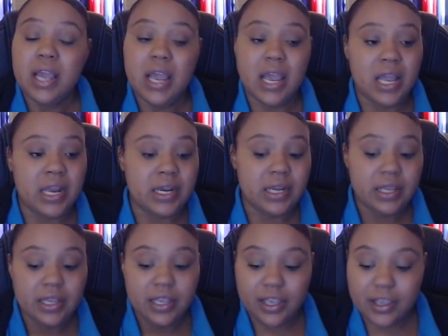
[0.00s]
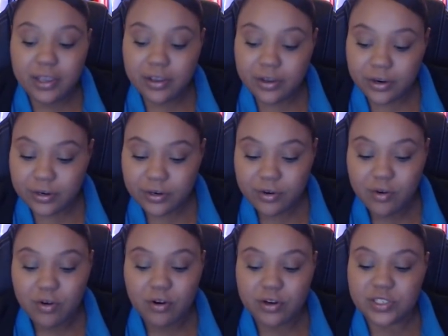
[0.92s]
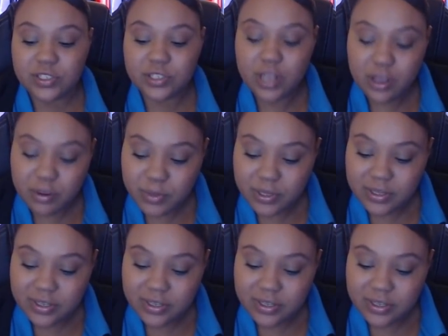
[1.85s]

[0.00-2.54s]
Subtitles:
And here are some